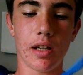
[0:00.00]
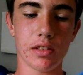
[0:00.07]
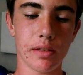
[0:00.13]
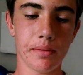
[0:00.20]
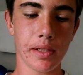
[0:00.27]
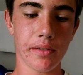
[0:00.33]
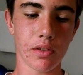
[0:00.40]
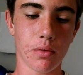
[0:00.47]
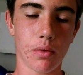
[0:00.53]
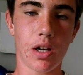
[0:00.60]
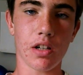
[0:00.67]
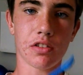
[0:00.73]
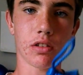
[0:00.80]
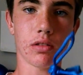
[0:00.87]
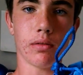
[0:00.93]
I was even able to
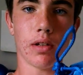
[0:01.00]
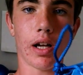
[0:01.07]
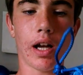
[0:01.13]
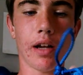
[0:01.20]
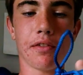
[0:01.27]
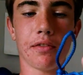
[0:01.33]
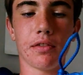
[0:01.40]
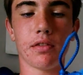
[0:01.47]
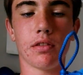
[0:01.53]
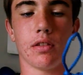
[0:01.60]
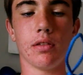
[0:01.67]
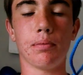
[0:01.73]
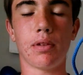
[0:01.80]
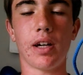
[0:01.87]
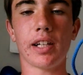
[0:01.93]
wash them
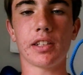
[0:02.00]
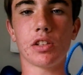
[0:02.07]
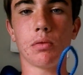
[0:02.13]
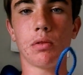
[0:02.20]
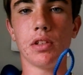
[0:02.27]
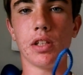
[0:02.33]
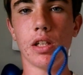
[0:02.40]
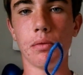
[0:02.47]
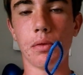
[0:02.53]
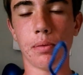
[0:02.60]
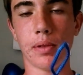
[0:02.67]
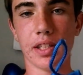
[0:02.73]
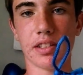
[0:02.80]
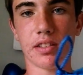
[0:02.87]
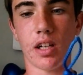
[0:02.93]
after practice one day. We
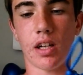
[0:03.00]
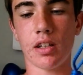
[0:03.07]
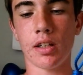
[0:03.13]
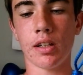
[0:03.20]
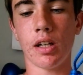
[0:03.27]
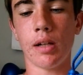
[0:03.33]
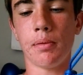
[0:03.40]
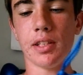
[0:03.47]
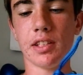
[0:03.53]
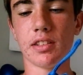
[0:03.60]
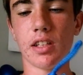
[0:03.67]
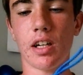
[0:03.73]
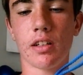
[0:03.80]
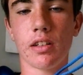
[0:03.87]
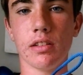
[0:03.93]
played soccer, and I played
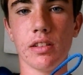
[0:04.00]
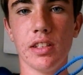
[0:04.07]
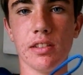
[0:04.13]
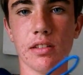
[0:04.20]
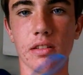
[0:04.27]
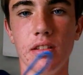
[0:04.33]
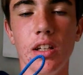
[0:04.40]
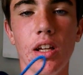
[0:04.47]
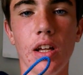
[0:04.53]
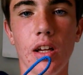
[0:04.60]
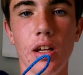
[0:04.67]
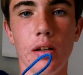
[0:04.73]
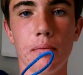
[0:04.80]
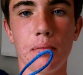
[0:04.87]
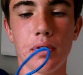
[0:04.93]
soccer in these in
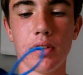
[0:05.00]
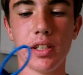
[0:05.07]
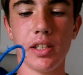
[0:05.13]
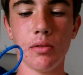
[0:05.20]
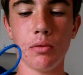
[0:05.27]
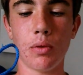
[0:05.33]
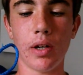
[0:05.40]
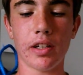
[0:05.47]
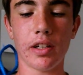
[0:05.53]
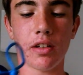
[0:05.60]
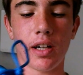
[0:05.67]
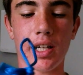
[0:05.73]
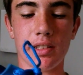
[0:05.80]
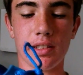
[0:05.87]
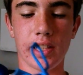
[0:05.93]
pretty wet
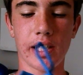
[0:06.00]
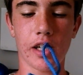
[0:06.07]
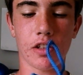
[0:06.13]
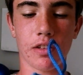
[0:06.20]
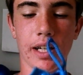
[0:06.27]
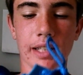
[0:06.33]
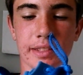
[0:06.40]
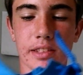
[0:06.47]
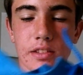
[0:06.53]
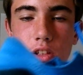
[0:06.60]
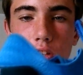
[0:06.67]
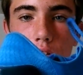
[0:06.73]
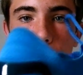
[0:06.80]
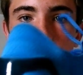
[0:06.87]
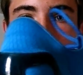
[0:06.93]
grass, and I got grass stains
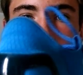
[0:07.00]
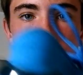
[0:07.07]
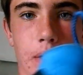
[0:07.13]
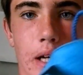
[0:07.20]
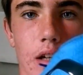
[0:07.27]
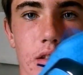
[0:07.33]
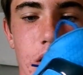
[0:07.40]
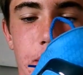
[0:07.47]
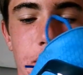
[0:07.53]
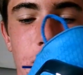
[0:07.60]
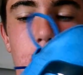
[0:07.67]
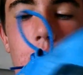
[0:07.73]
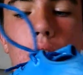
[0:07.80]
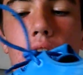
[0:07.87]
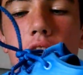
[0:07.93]
all over them. I was able
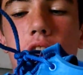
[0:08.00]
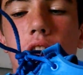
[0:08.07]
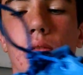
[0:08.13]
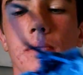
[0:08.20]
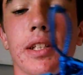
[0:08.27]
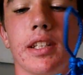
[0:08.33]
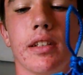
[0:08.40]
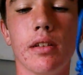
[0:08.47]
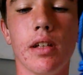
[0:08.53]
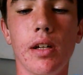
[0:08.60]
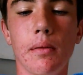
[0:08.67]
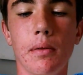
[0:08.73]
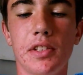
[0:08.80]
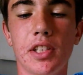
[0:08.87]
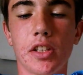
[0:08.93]
to wash them, and the
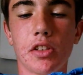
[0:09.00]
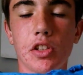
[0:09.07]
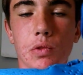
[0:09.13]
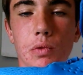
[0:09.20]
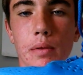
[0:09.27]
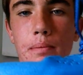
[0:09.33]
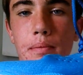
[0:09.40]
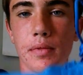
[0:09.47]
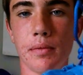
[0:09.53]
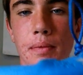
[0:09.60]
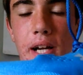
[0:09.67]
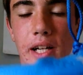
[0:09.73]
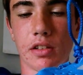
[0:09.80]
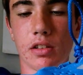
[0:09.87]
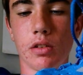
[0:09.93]
materials went
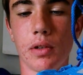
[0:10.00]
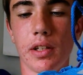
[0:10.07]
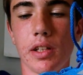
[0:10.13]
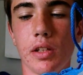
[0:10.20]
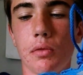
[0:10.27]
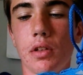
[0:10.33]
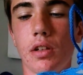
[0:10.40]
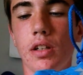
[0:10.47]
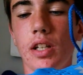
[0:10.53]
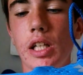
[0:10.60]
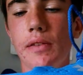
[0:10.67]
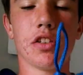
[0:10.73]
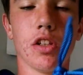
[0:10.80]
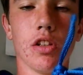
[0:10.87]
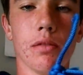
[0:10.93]
back to the way they were.
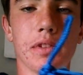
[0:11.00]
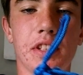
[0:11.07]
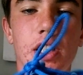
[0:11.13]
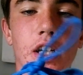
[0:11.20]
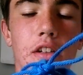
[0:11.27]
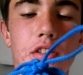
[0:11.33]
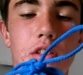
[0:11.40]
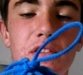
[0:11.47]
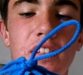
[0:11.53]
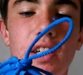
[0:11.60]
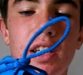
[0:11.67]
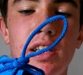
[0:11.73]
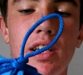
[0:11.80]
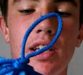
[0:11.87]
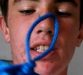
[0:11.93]
So the materials are
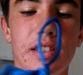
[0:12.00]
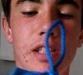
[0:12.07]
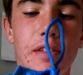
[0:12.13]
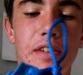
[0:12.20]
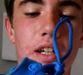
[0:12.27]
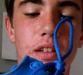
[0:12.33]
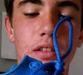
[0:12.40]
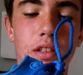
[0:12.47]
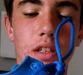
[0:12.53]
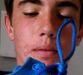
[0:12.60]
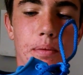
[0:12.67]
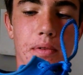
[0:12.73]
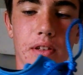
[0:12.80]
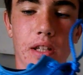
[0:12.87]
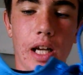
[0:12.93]
very nice. They've held
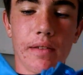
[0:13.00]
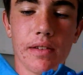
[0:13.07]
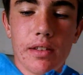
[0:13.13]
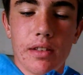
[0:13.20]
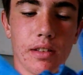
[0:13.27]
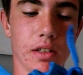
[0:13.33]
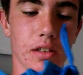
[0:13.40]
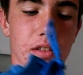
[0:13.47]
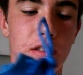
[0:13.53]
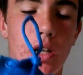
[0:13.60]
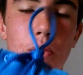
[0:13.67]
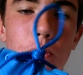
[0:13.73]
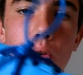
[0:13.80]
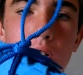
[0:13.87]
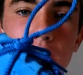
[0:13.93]
up. There's
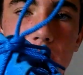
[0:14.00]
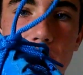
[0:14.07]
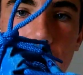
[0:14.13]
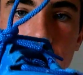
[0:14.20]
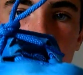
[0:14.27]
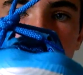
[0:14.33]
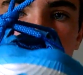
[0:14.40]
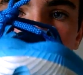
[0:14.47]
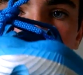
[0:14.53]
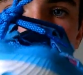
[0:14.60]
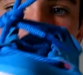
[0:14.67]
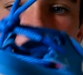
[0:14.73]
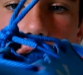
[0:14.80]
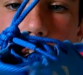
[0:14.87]
not one tear.